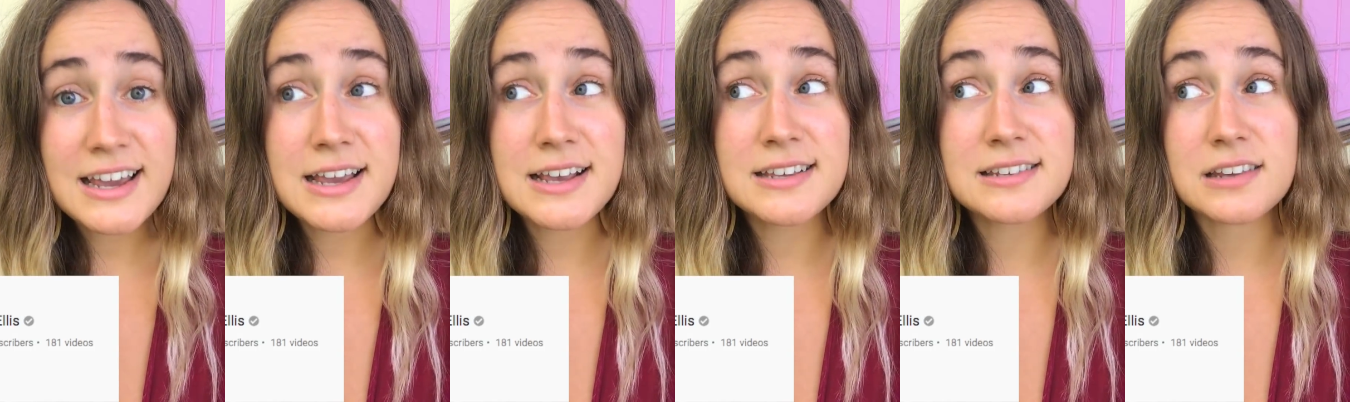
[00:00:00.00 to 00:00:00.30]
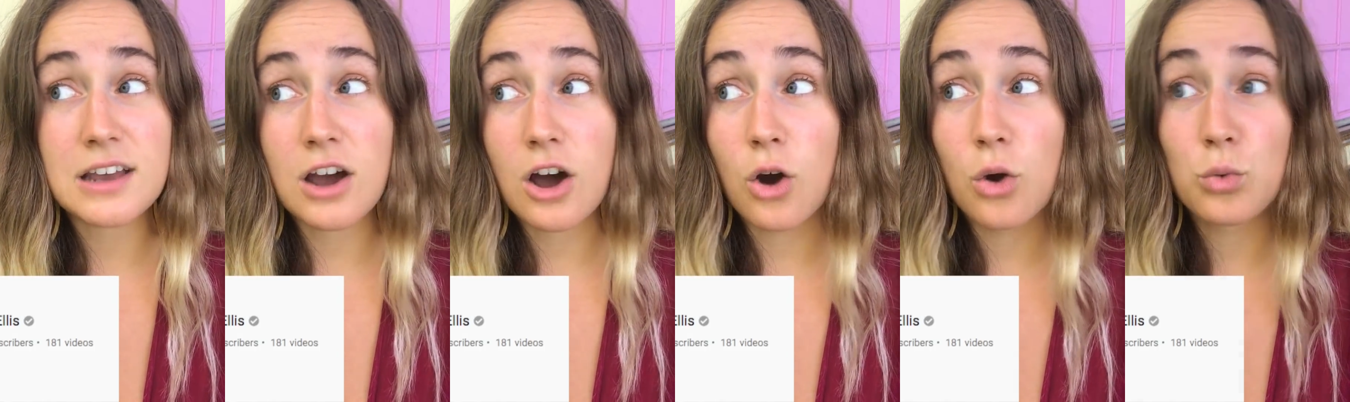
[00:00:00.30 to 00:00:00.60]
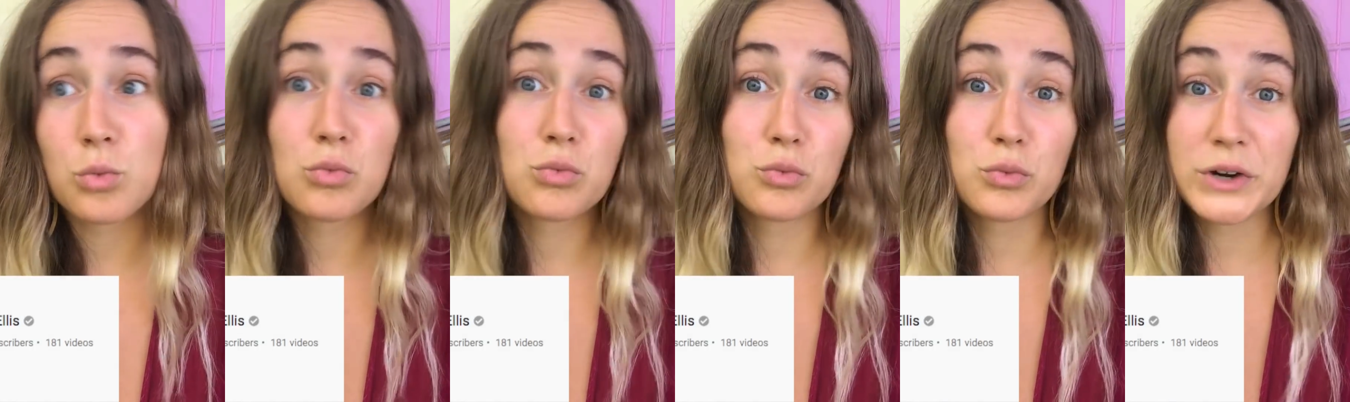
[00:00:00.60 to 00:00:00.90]
is
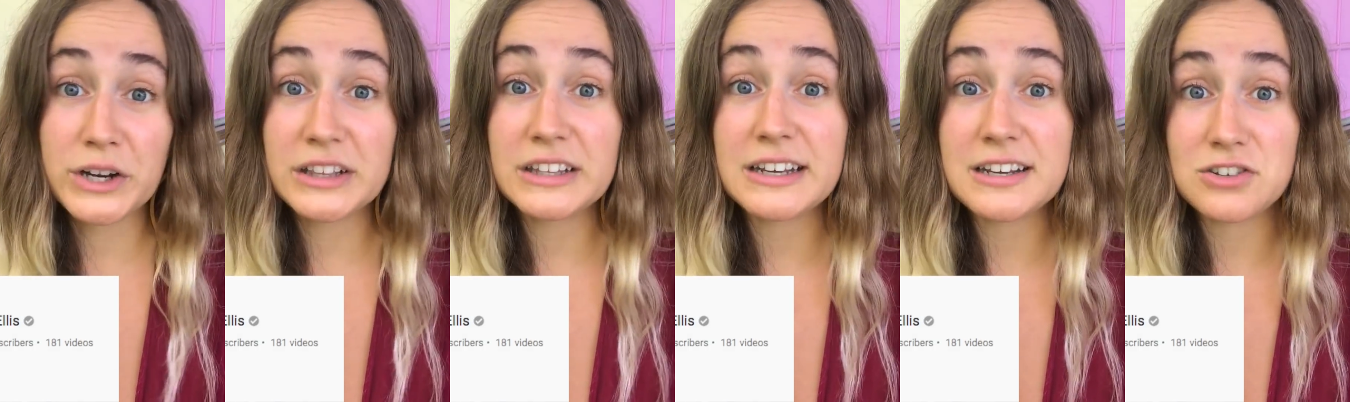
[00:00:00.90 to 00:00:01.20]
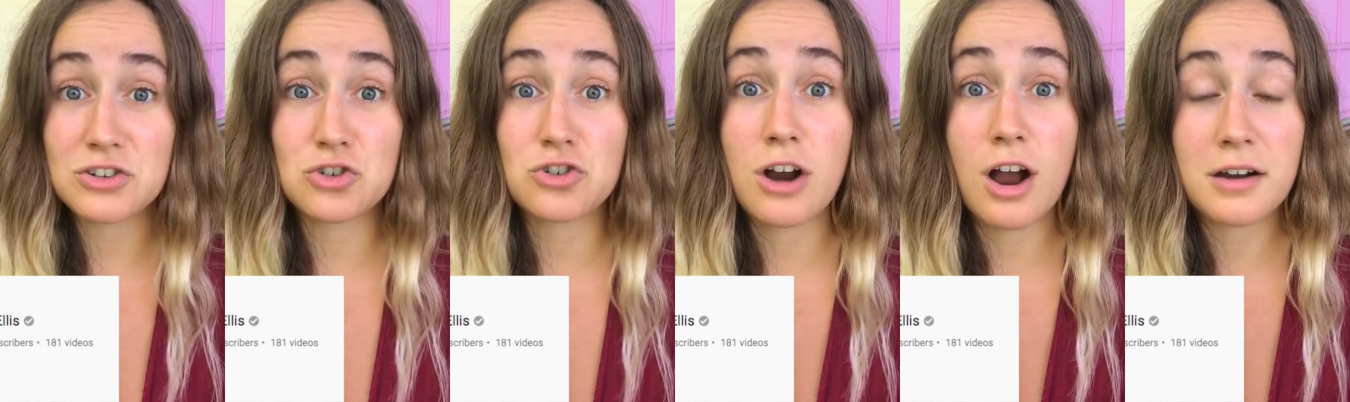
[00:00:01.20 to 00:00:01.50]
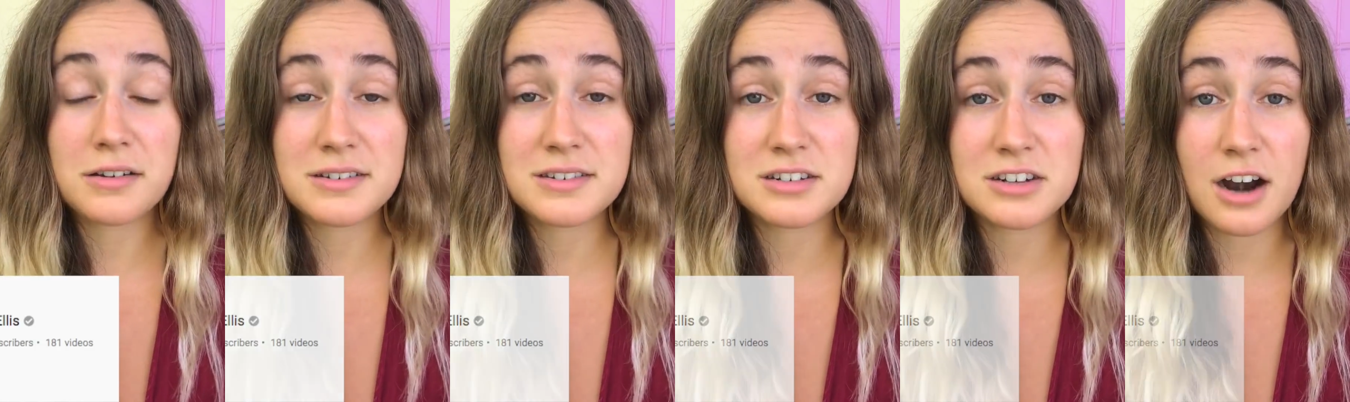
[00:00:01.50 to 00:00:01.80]
a really
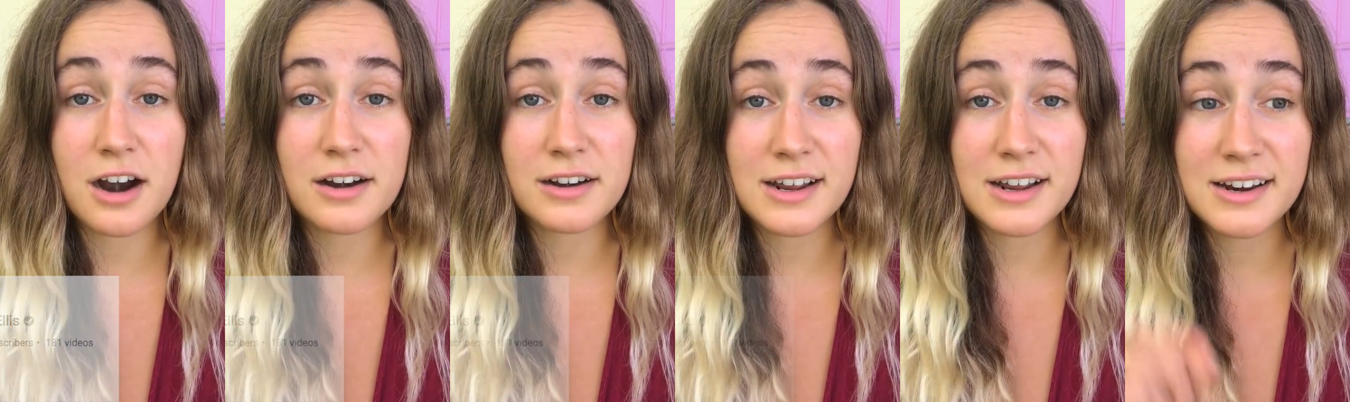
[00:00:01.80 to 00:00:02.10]
strong start.